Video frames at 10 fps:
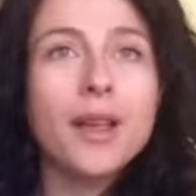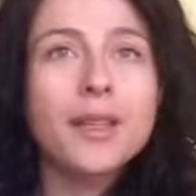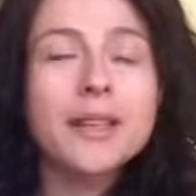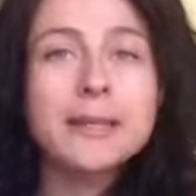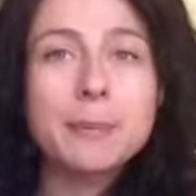
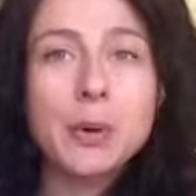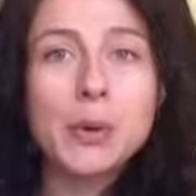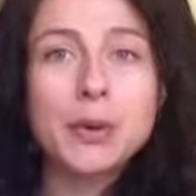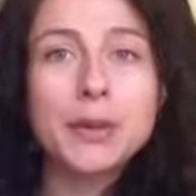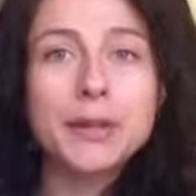This
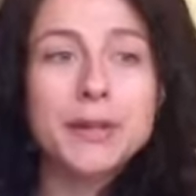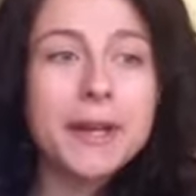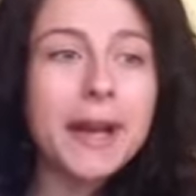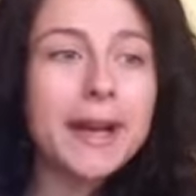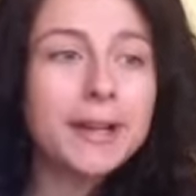book
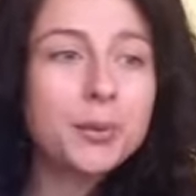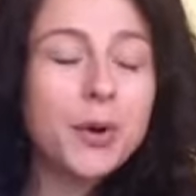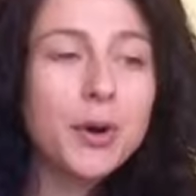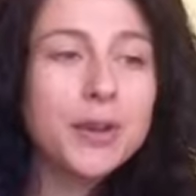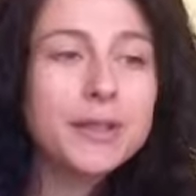
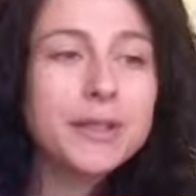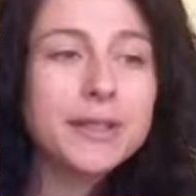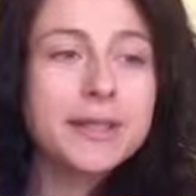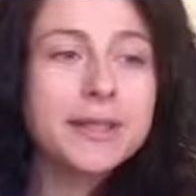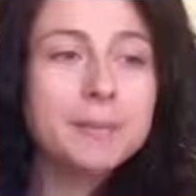
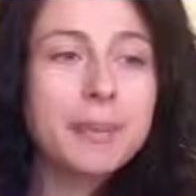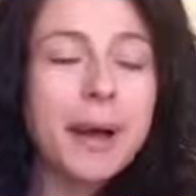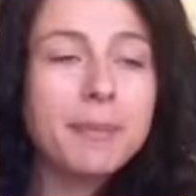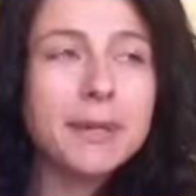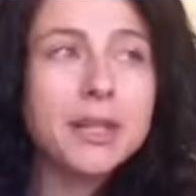was
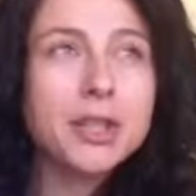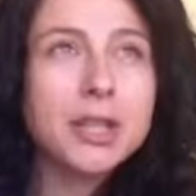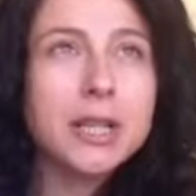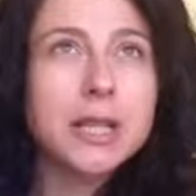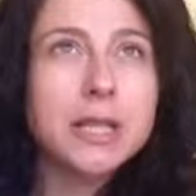published
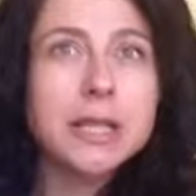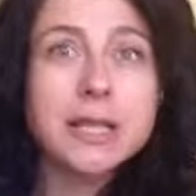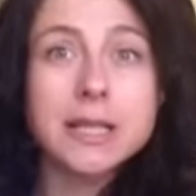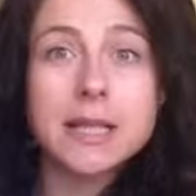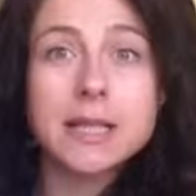in
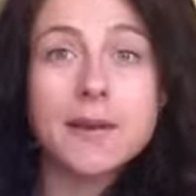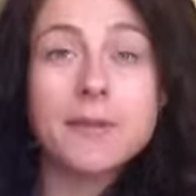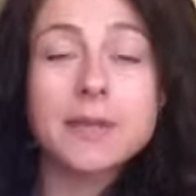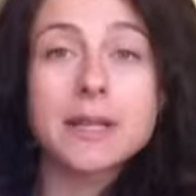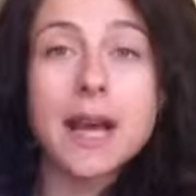
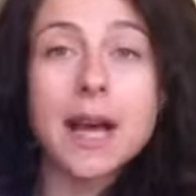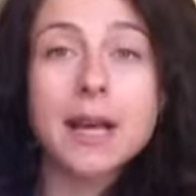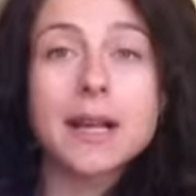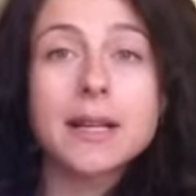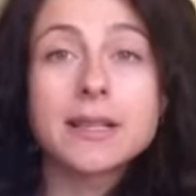67
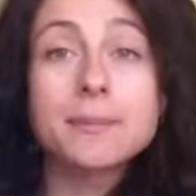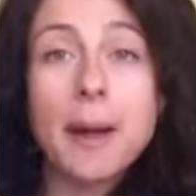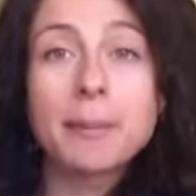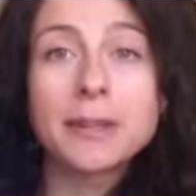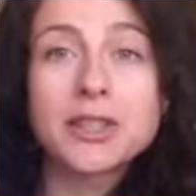is
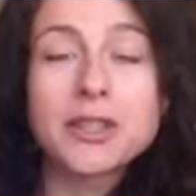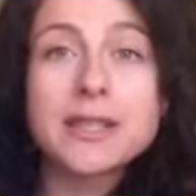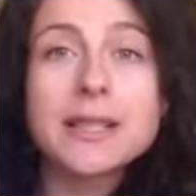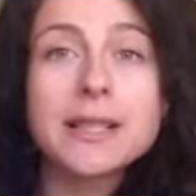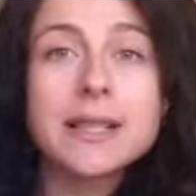published in
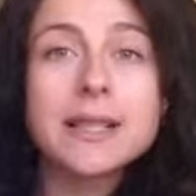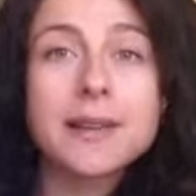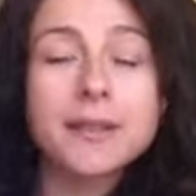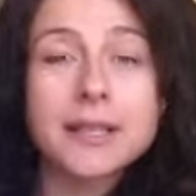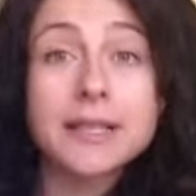
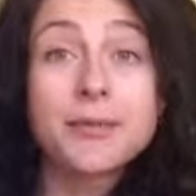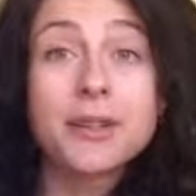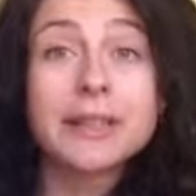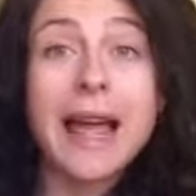67 different